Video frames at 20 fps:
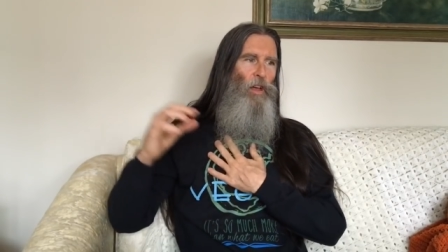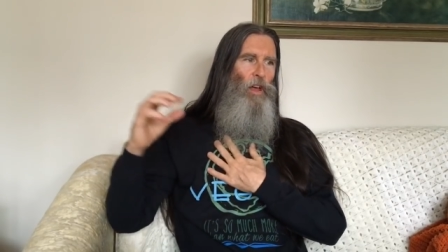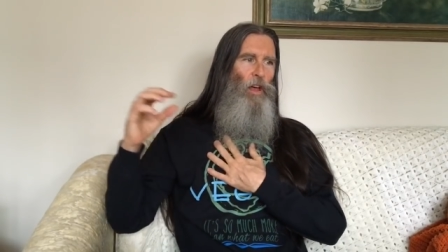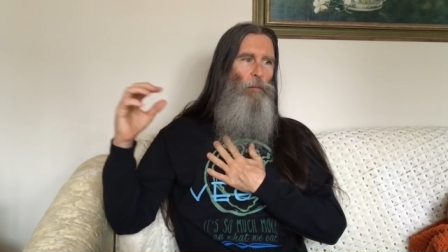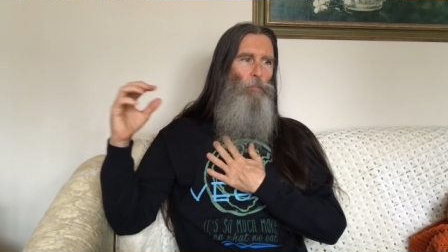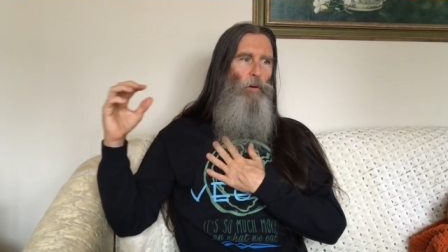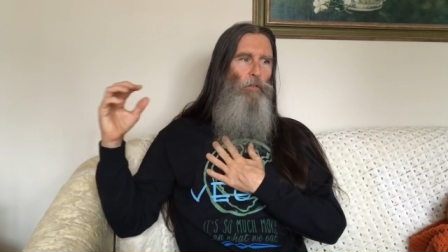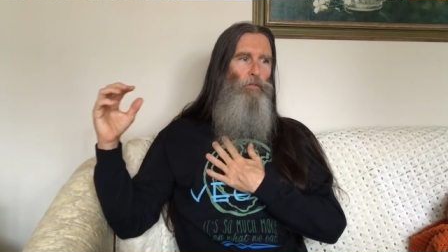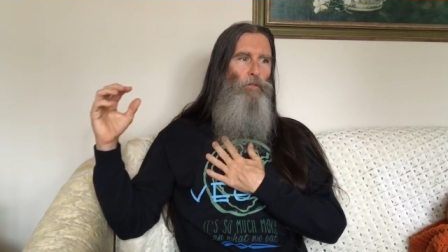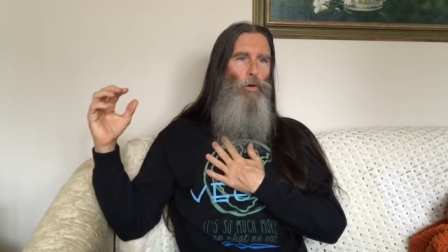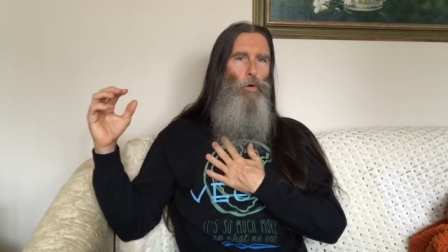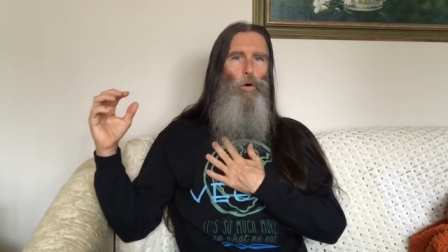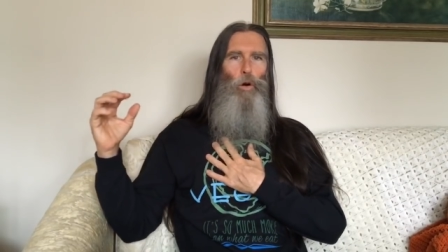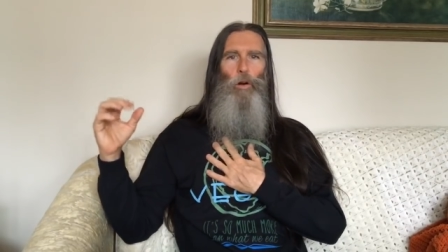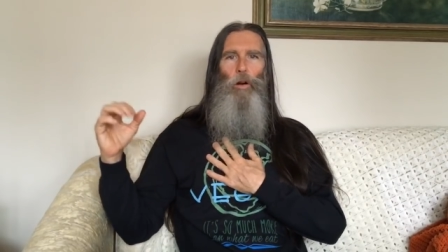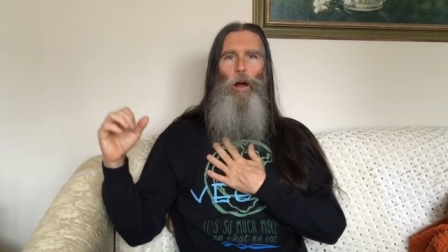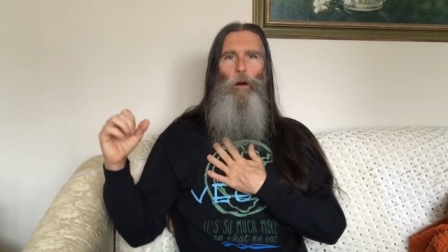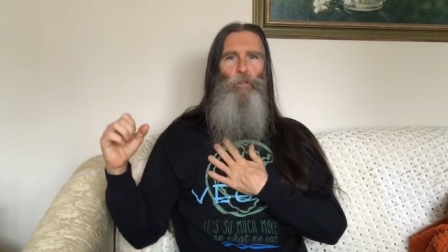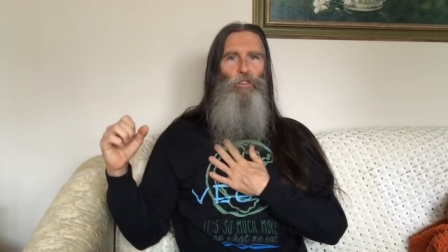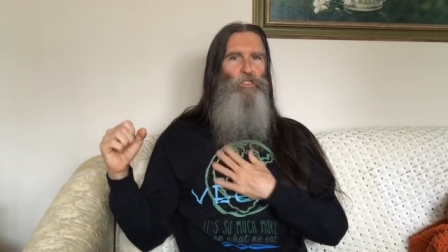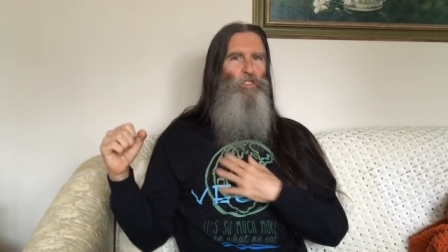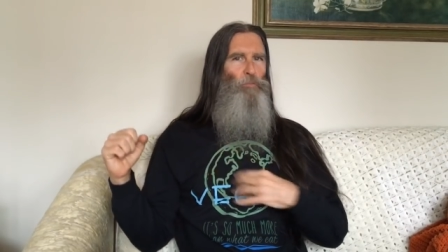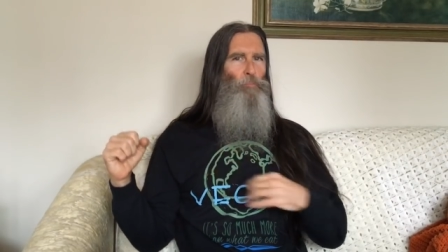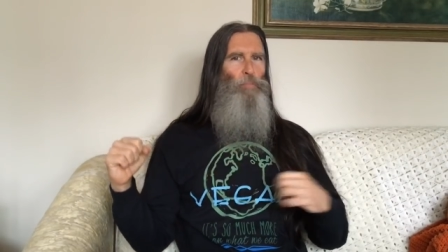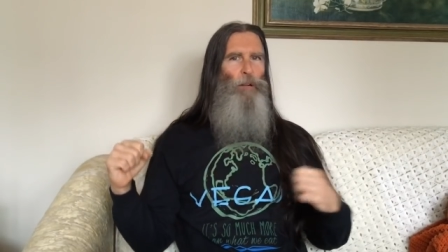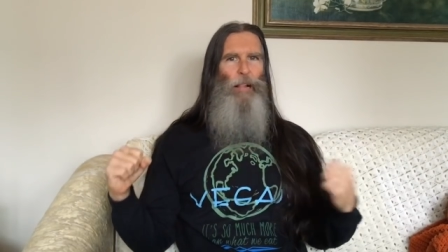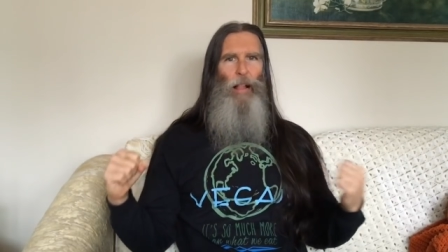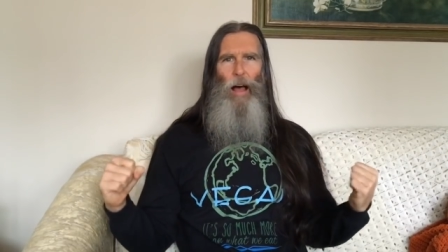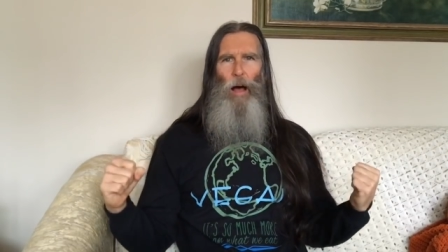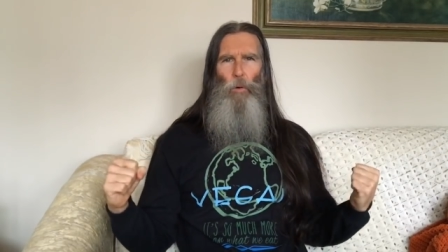And before I would just
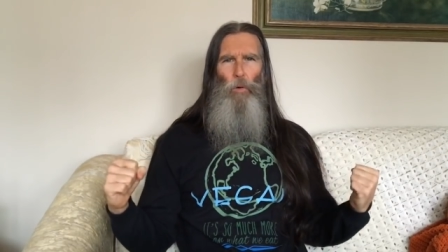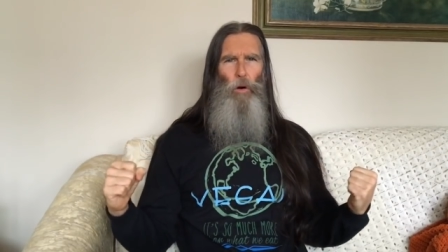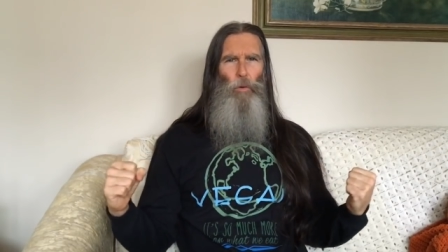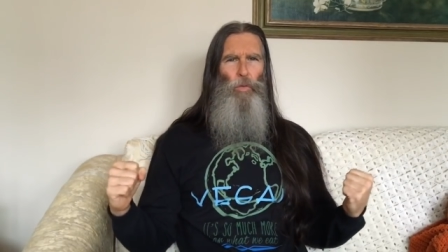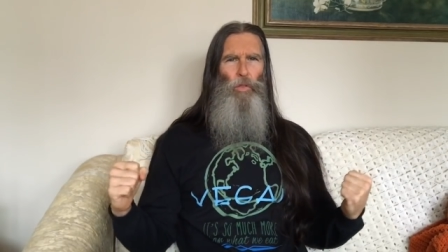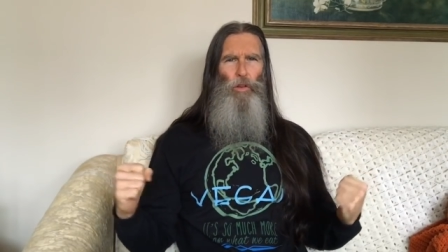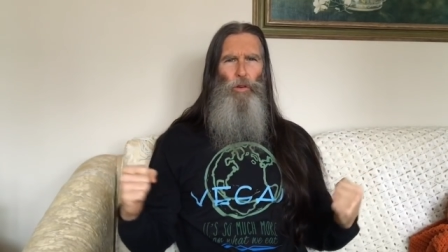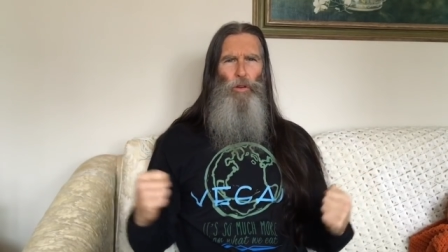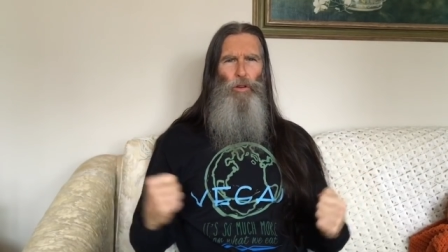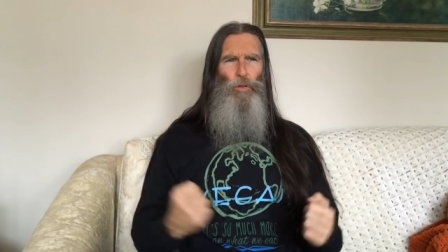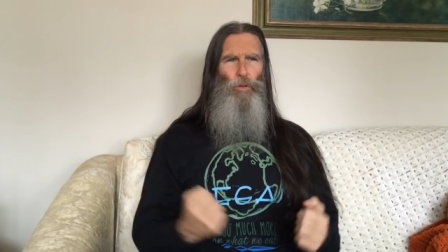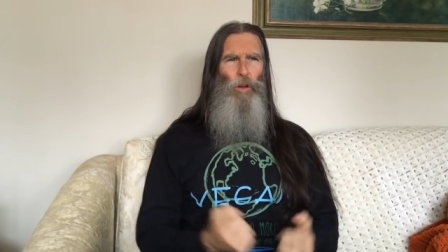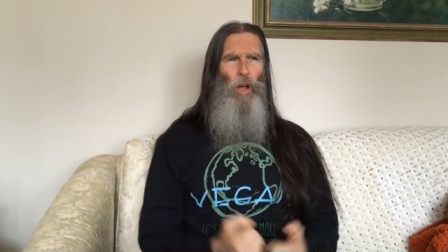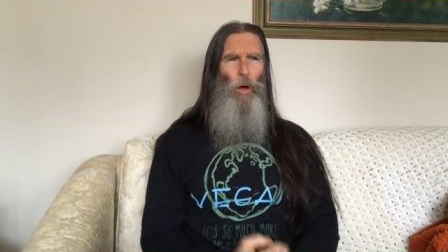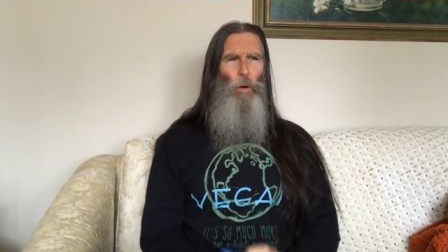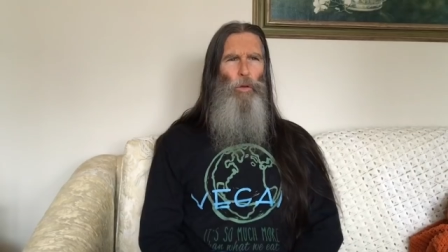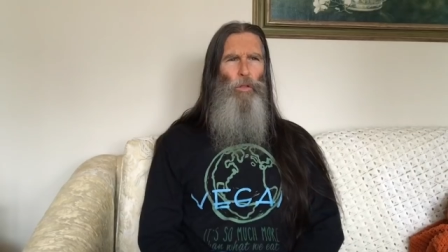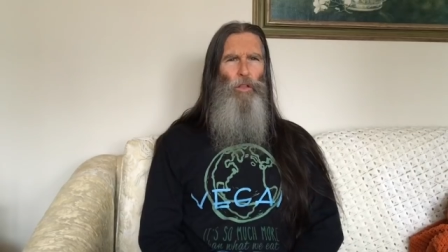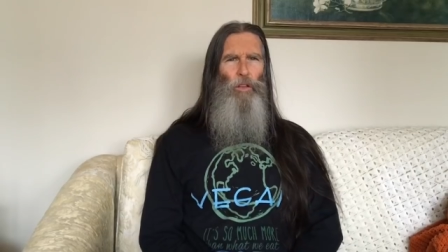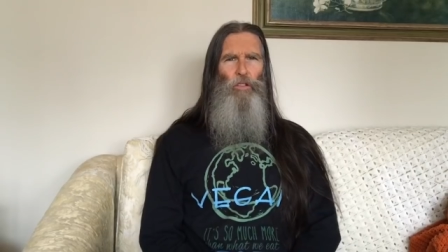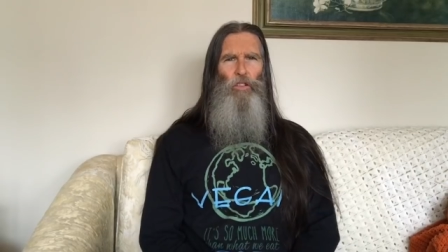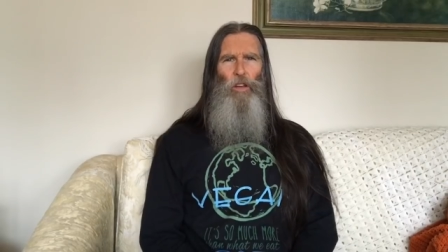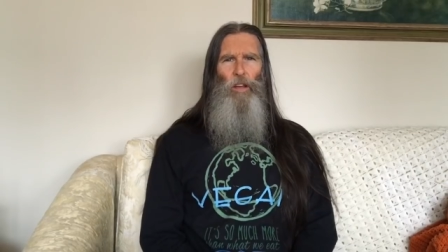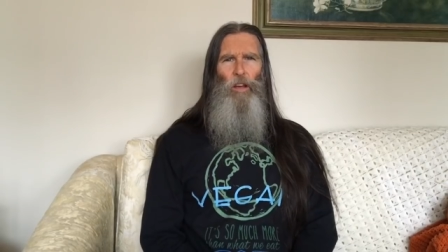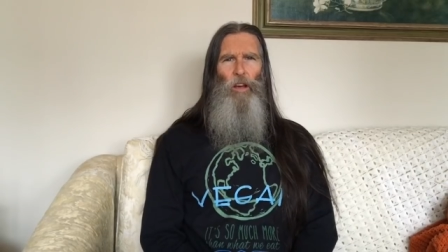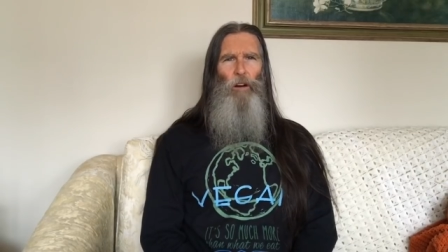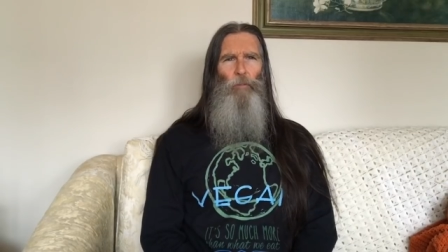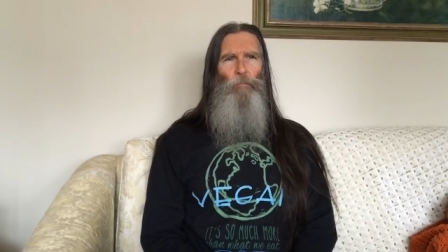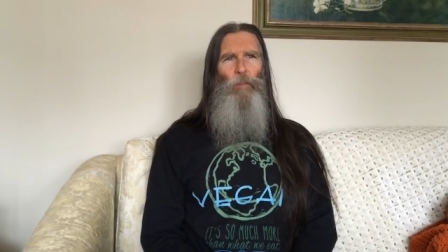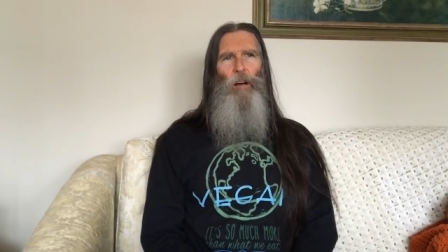plow on through, go to the
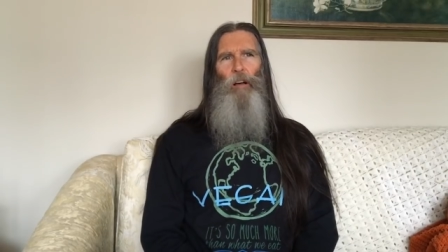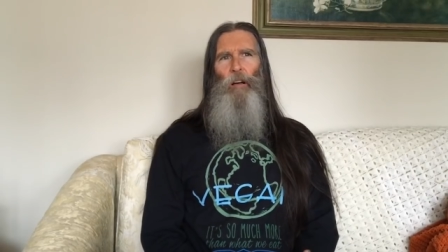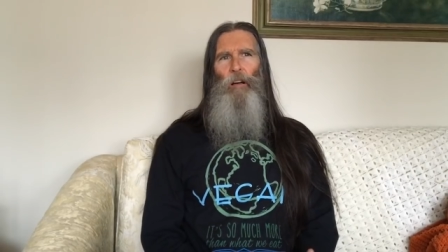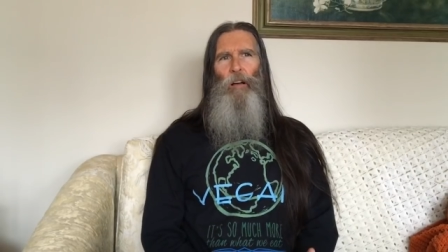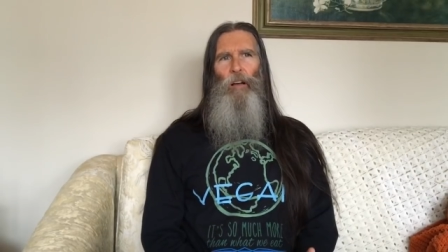gym,